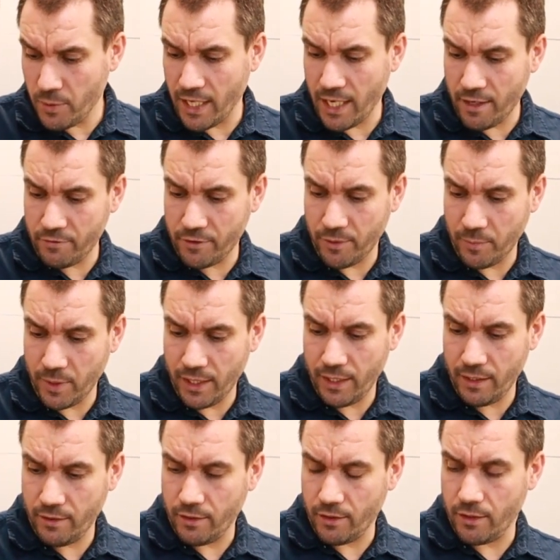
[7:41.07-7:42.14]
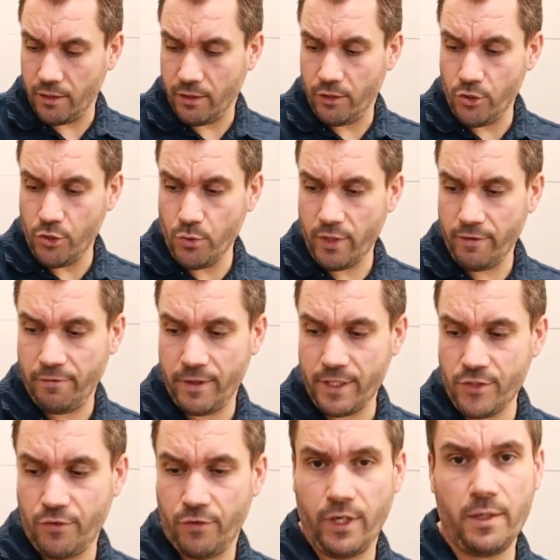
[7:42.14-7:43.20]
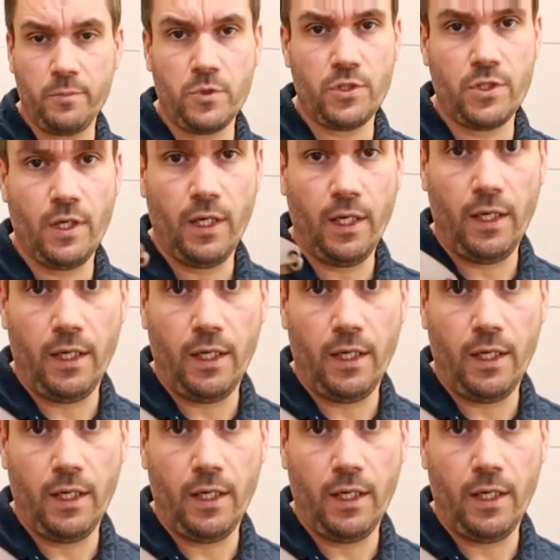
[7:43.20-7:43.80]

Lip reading: We have them in the UFS frames.